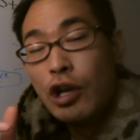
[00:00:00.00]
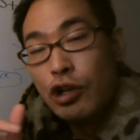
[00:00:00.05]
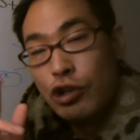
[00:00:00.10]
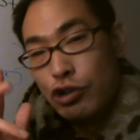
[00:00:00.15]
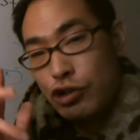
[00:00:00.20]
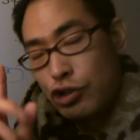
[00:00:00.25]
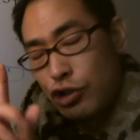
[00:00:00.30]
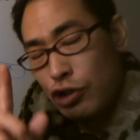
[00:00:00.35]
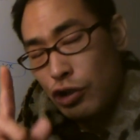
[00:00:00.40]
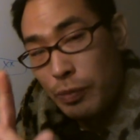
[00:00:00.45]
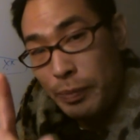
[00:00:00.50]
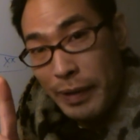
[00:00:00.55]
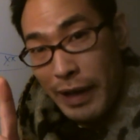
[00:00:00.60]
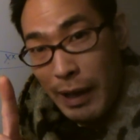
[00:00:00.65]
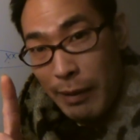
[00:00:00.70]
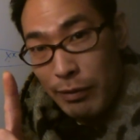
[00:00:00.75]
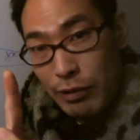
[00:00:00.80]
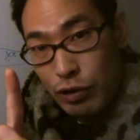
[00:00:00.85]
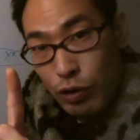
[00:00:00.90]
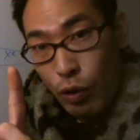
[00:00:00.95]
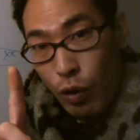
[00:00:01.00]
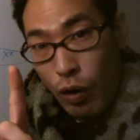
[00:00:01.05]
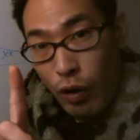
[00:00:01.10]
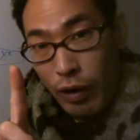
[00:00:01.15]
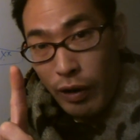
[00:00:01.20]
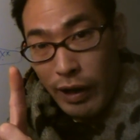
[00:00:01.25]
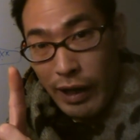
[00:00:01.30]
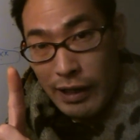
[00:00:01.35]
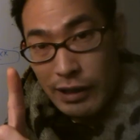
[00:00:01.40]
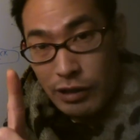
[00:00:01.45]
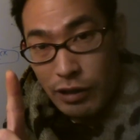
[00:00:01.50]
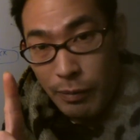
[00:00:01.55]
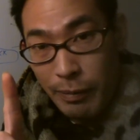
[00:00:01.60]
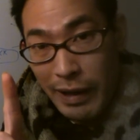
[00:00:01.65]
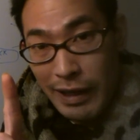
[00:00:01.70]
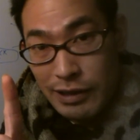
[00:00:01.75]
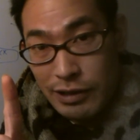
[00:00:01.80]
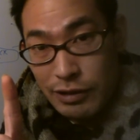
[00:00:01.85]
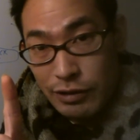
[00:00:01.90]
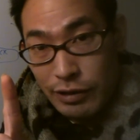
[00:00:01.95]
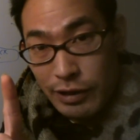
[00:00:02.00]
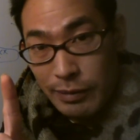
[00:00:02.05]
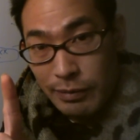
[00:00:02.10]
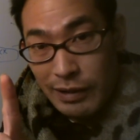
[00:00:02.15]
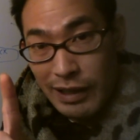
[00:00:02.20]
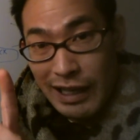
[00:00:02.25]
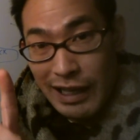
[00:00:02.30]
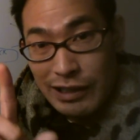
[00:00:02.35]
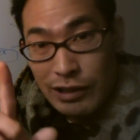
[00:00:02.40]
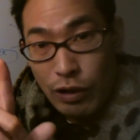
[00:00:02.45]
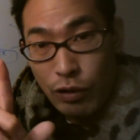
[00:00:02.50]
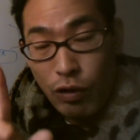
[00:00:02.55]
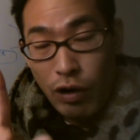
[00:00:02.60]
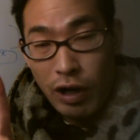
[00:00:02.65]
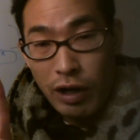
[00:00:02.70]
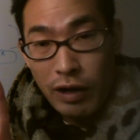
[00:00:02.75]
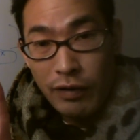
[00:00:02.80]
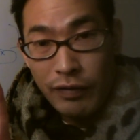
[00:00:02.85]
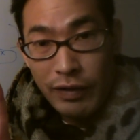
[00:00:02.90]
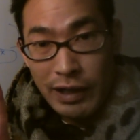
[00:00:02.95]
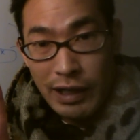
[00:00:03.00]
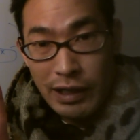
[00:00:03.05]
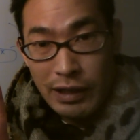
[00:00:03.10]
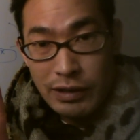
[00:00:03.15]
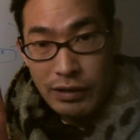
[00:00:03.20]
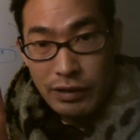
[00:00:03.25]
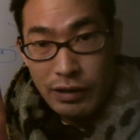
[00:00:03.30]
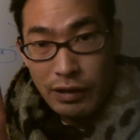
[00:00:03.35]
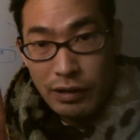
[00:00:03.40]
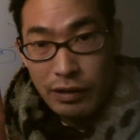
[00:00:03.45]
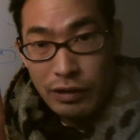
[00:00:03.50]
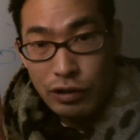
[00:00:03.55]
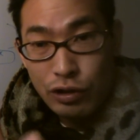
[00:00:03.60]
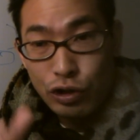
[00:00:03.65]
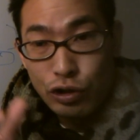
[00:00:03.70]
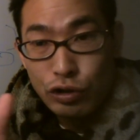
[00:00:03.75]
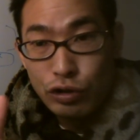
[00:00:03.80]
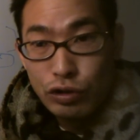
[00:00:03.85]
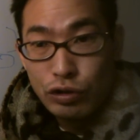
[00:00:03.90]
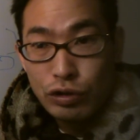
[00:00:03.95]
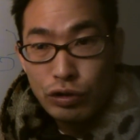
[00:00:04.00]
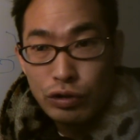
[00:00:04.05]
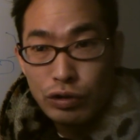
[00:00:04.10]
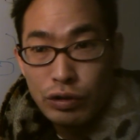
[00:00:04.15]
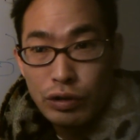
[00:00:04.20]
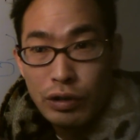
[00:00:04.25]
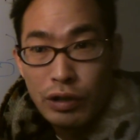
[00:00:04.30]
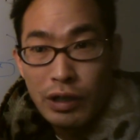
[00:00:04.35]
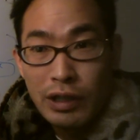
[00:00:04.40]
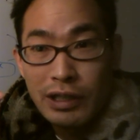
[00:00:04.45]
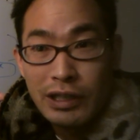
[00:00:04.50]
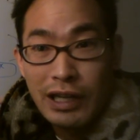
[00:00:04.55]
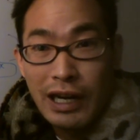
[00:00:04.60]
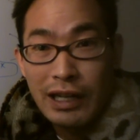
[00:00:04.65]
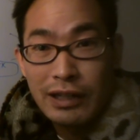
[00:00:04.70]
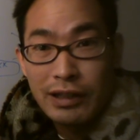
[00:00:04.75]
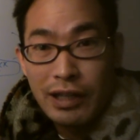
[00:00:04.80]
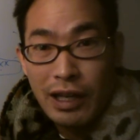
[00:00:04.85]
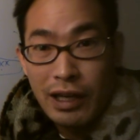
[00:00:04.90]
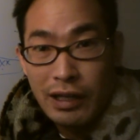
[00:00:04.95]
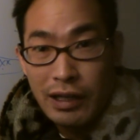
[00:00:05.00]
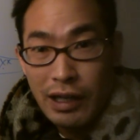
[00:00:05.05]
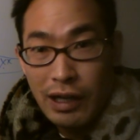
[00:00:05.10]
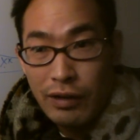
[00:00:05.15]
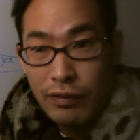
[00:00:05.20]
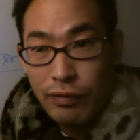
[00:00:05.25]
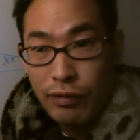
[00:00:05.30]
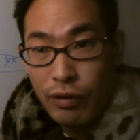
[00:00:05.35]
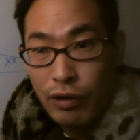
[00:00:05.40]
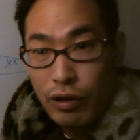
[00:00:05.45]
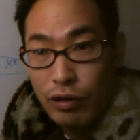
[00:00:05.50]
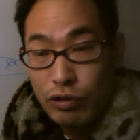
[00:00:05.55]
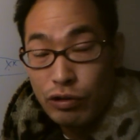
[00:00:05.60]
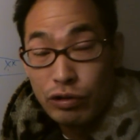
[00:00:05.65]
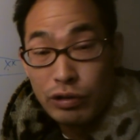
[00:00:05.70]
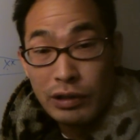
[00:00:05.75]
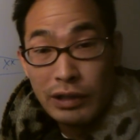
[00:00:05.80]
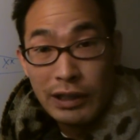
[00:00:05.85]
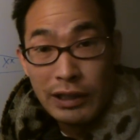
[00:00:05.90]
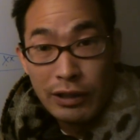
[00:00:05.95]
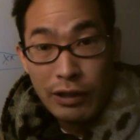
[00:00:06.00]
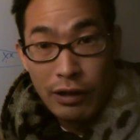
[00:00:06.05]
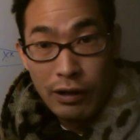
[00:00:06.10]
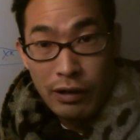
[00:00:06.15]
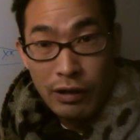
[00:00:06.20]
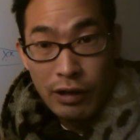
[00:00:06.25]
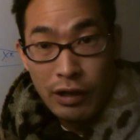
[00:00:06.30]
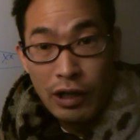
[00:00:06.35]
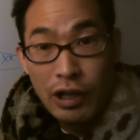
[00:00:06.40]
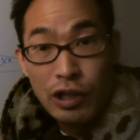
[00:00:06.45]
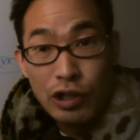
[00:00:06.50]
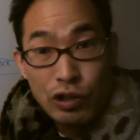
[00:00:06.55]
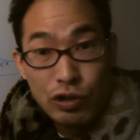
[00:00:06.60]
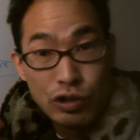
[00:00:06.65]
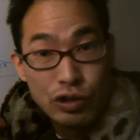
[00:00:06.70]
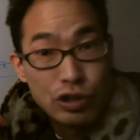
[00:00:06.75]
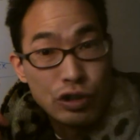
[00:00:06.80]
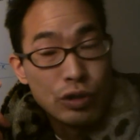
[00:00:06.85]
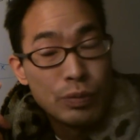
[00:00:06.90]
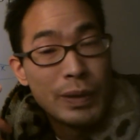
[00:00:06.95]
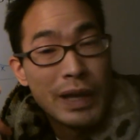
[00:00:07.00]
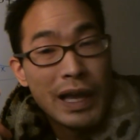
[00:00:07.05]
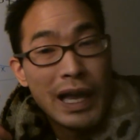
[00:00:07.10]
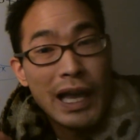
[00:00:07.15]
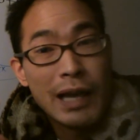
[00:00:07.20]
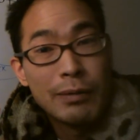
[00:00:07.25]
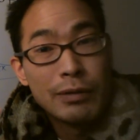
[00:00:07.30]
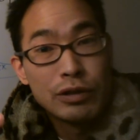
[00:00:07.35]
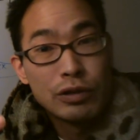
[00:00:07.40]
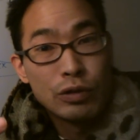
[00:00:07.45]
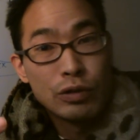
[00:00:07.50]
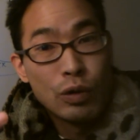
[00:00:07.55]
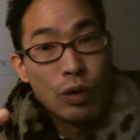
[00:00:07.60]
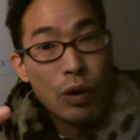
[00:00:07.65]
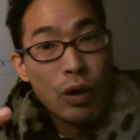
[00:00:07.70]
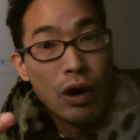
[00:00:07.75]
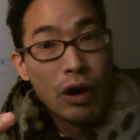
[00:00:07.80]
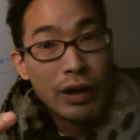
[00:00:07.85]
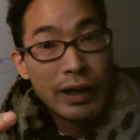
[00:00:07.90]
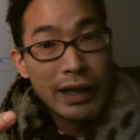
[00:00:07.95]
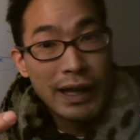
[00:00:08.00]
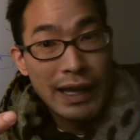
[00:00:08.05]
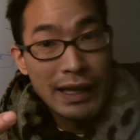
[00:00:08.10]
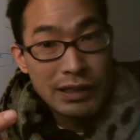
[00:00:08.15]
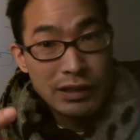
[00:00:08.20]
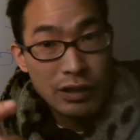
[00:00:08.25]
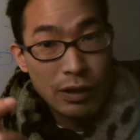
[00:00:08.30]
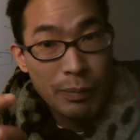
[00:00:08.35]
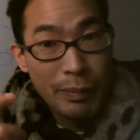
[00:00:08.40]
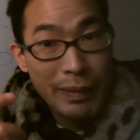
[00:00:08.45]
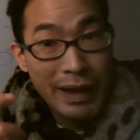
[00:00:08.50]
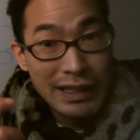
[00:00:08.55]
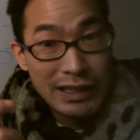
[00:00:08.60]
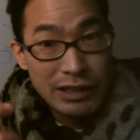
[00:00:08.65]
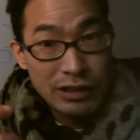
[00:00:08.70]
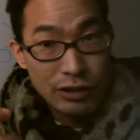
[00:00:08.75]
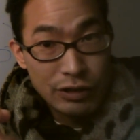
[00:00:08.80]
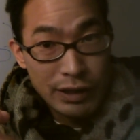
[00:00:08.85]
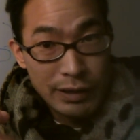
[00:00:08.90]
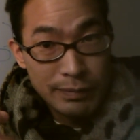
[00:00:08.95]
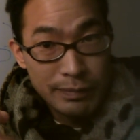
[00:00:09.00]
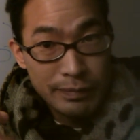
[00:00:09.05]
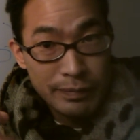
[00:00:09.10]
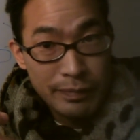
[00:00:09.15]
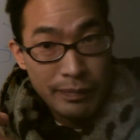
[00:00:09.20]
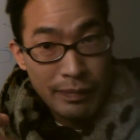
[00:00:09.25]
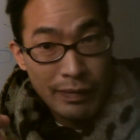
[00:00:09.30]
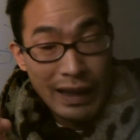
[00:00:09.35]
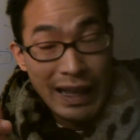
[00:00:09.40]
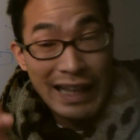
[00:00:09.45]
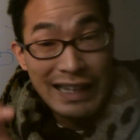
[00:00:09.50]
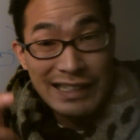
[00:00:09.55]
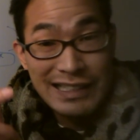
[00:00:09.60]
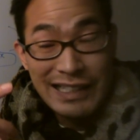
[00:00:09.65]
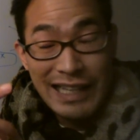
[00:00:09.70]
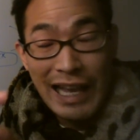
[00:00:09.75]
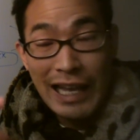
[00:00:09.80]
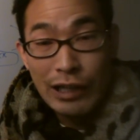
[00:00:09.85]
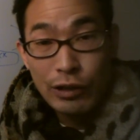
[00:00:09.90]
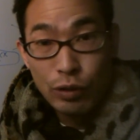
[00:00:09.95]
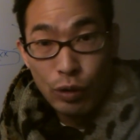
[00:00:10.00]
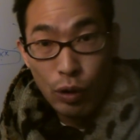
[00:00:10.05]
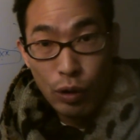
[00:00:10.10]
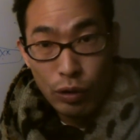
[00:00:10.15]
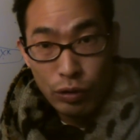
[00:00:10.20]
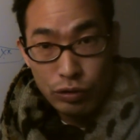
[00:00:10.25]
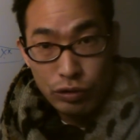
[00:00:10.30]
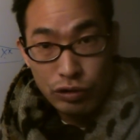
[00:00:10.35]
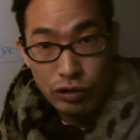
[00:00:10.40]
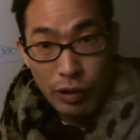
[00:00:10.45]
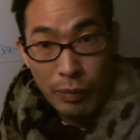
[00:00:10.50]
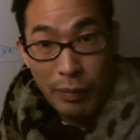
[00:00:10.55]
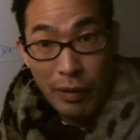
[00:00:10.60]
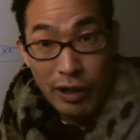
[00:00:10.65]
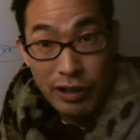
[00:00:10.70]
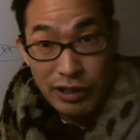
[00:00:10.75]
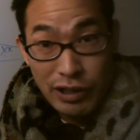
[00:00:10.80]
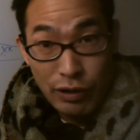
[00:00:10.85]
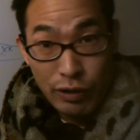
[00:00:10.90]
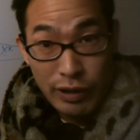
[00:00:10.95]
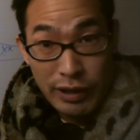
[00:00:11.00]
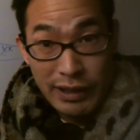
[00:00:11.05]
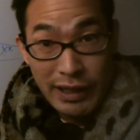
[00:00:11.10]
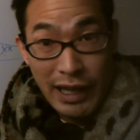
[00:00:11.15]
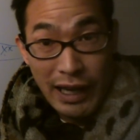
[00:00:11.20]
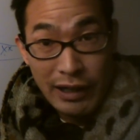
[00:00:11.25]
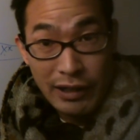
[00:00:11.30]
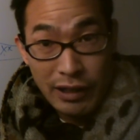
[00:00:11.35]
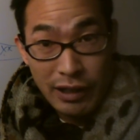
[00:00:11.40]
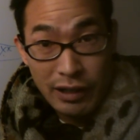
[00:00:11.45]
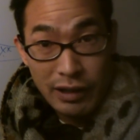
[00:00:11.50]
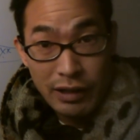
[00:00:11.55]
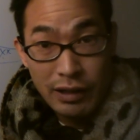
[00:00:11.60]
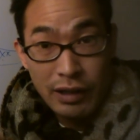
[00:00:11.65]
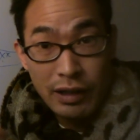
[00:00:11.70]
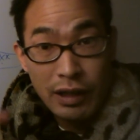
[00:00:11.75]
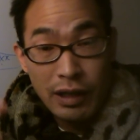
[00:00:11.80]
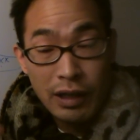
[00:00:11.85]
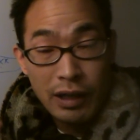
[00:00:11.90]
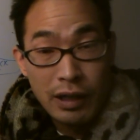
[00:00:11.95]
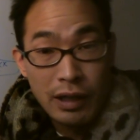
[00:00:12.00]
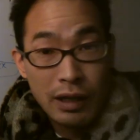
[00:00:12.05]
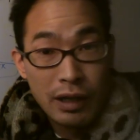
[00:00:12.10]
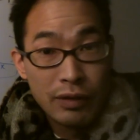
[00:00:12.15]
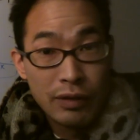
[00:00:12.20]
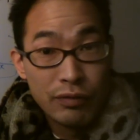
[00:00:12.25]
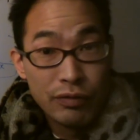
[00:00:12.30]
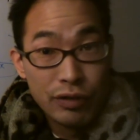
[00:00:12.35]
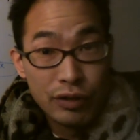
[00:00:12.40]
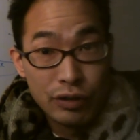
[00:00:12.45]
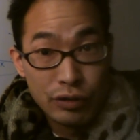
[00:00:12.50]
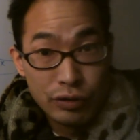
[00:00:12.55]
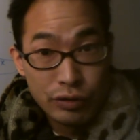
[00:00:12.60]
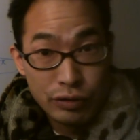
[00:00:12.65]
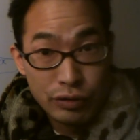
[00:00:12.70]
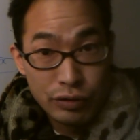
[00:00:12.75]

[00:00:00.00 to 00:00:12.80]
you should be able to go against the mainstream. That's the qualification, true criteria for a good leader. You should be able to go against the mainstream and say no to the majoritarian view.